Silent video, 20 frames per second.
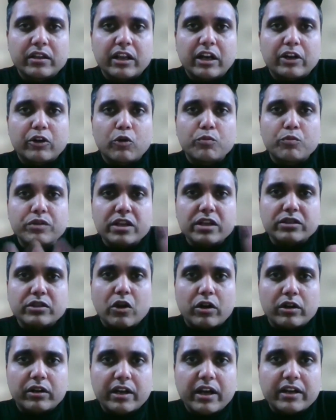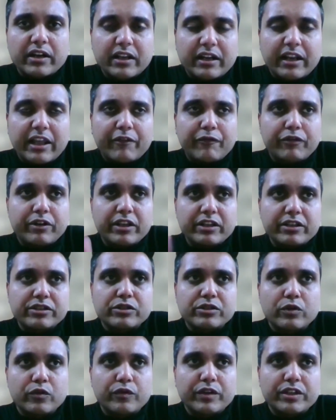that omnious octet, that every
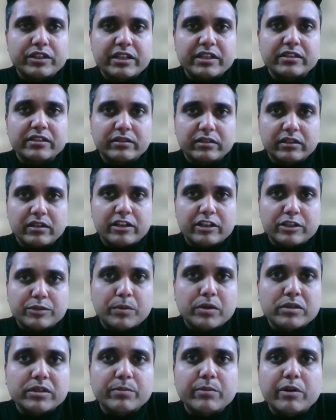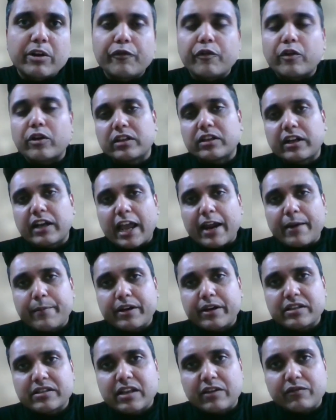issue which is responsible for the
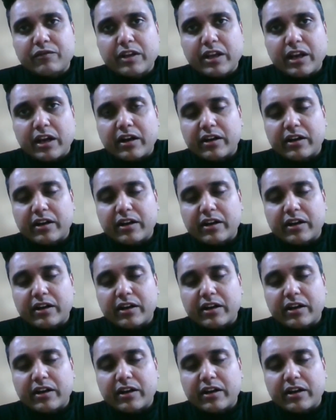diabetes, and we